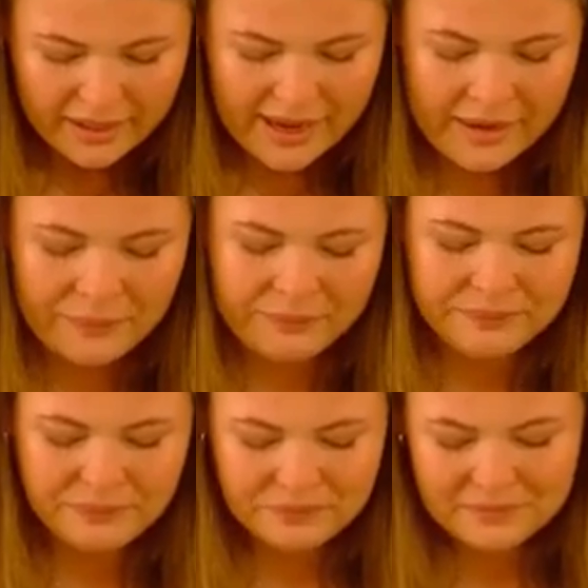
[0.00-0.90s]
Um,
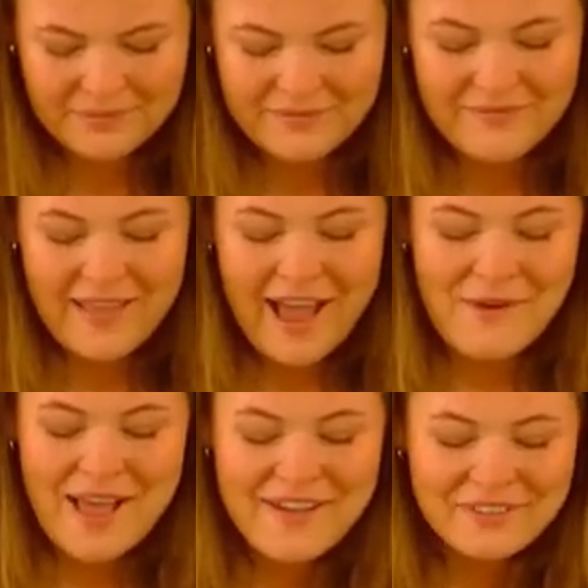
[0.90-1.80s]

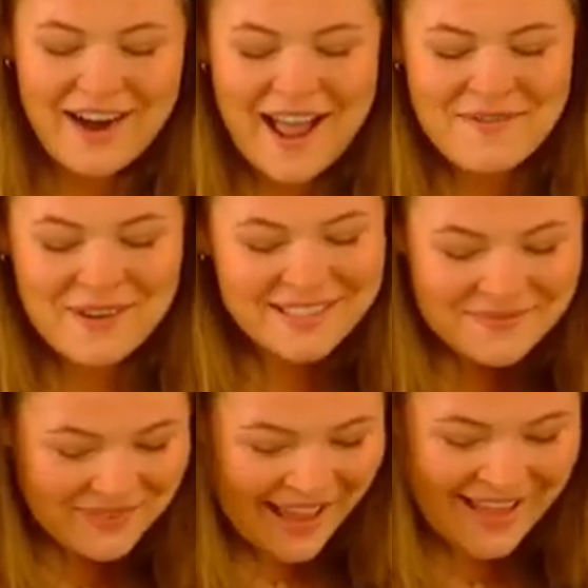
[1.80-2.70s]
however, I was
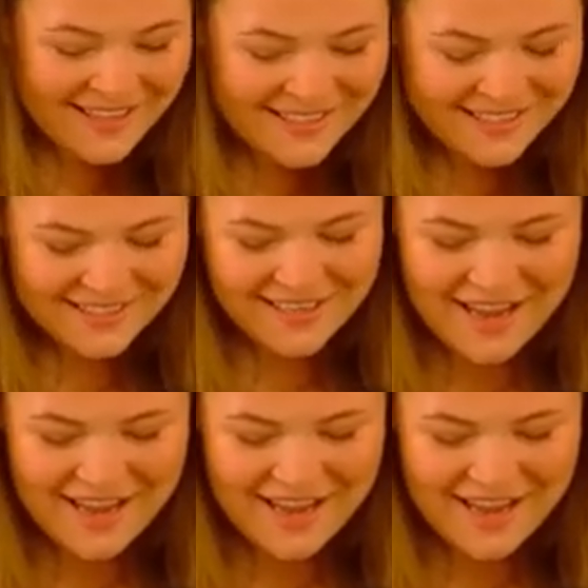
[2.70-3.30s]
blessed.